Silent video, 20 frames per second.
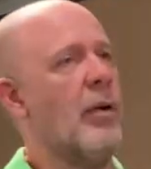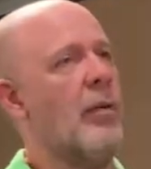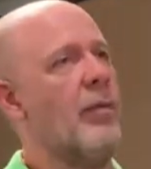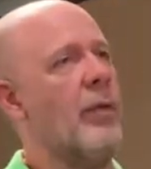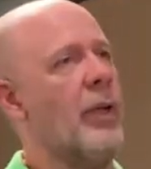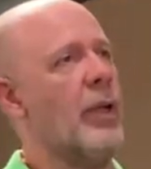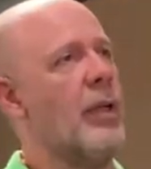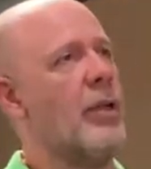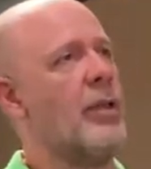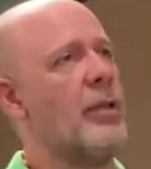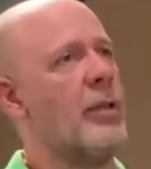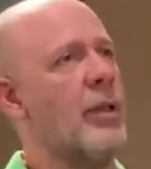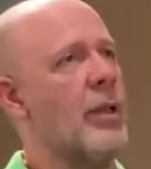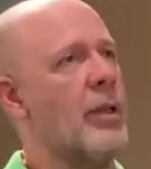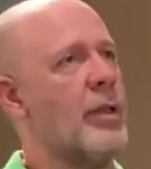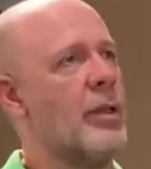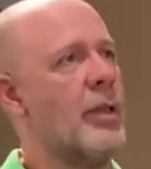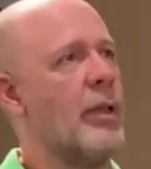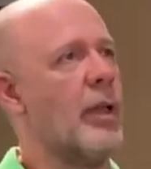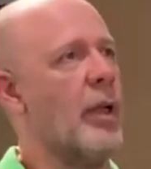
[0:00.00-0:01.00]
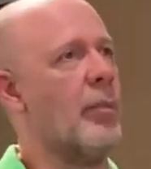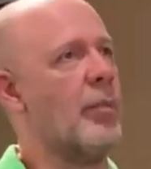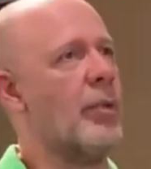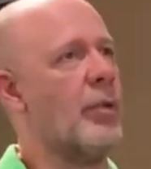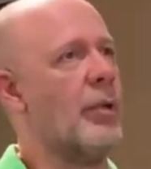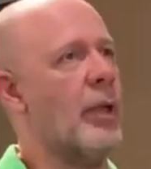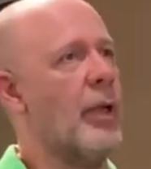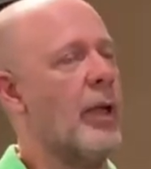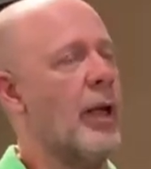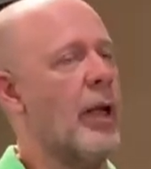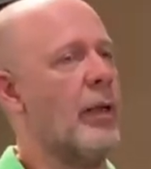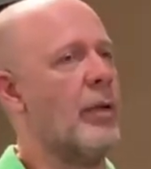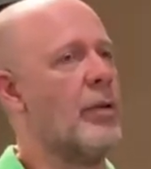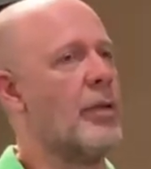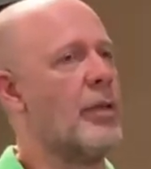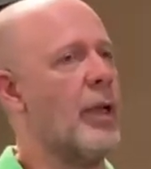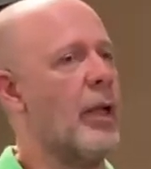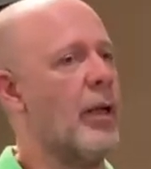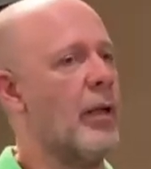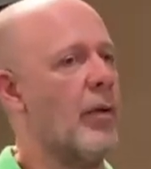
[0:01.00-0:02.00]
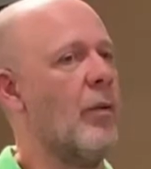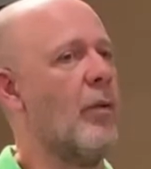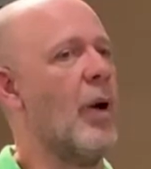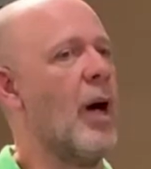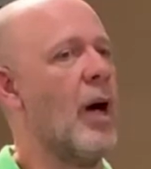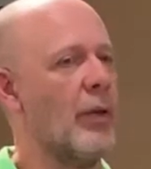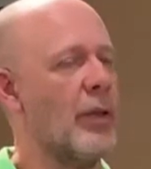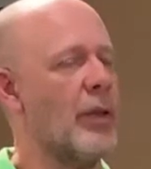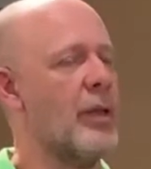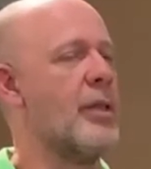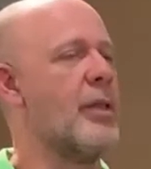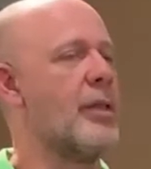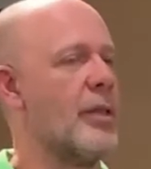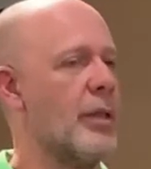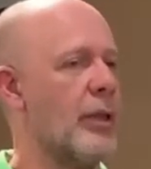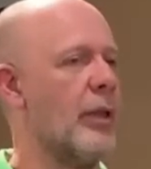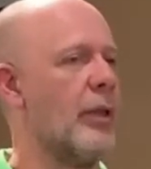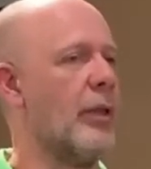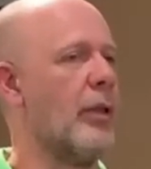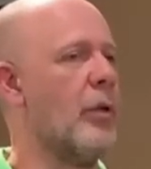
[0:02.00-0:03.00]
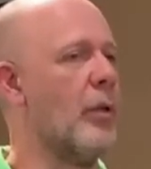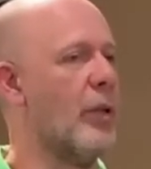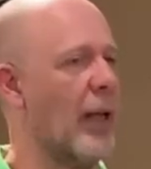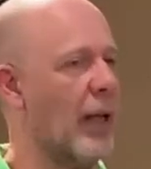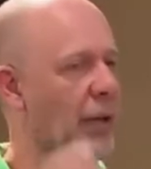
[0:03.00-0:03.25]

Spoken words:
finished script, and you say, wow, this is really good, I